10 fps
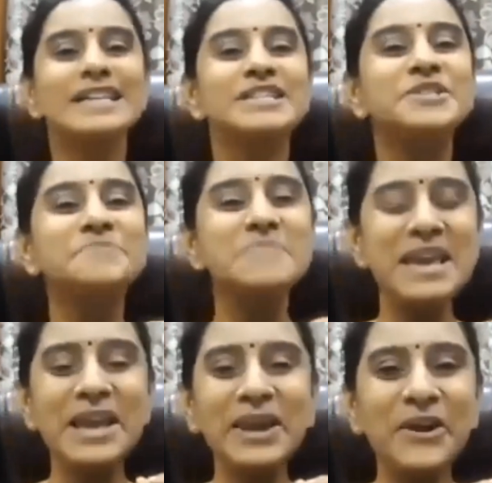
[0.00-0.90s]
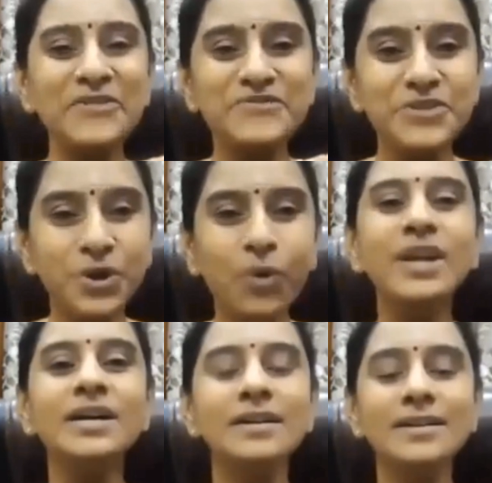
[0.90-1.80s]
Speaking of
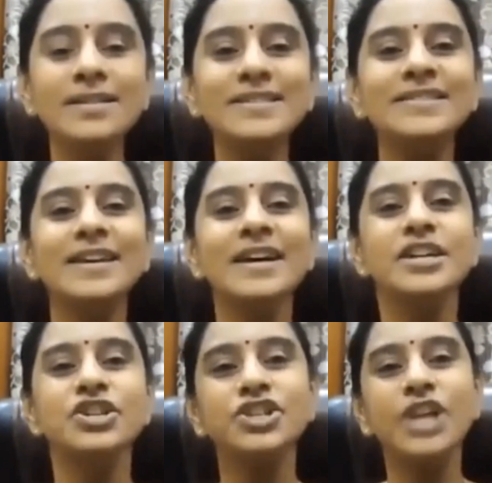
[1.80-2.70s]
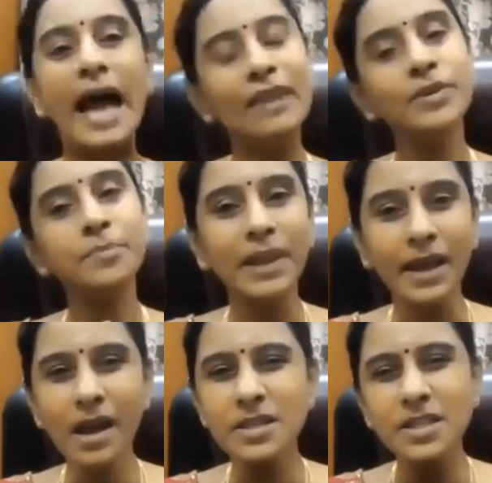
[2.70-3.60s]
donuts, shall we
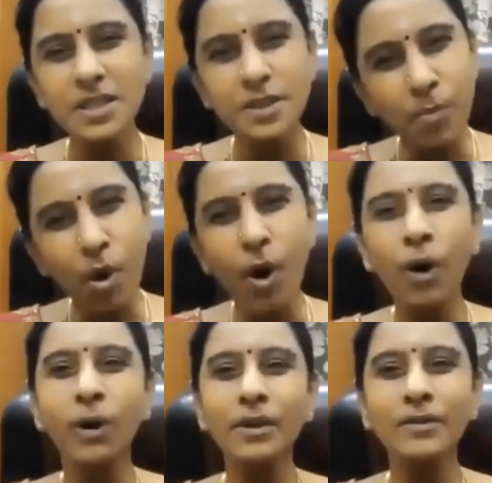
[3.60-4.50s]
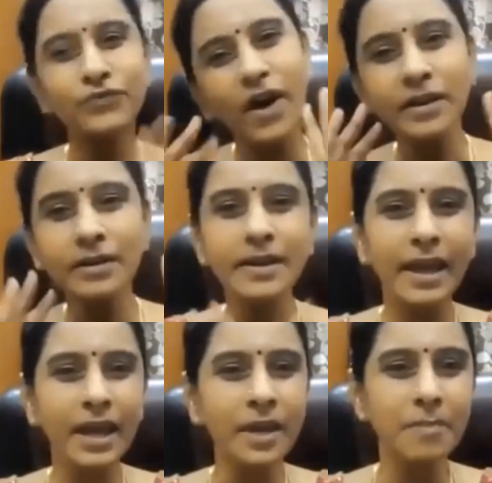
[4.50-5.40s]
play a small fun
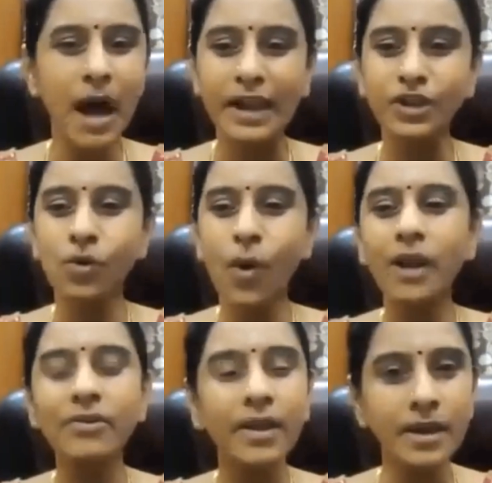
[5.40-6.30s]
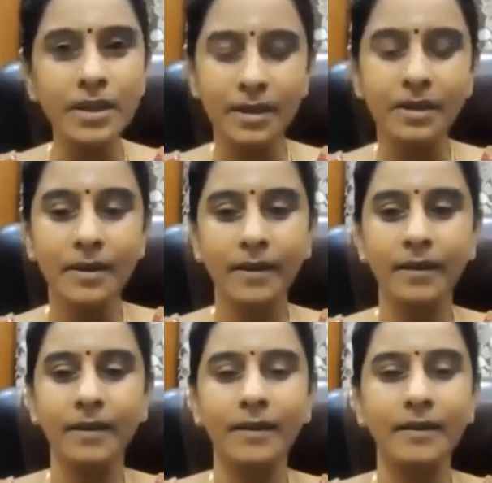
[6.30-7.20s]
game? Are you all ready?
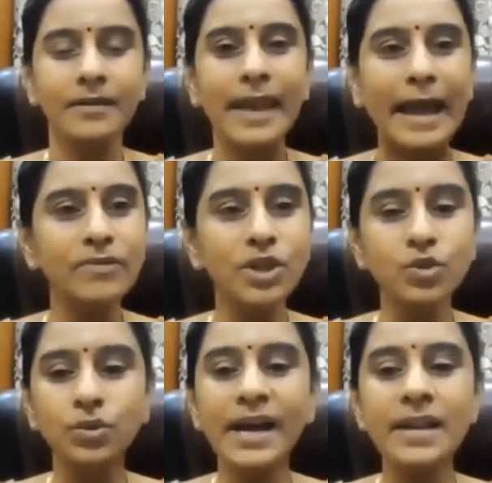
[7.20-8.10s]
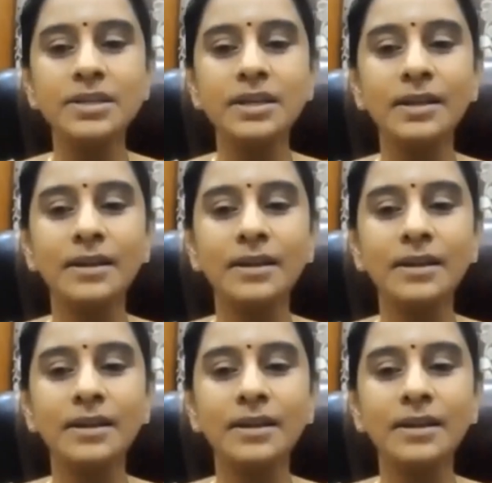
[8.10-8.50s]
Can we do that?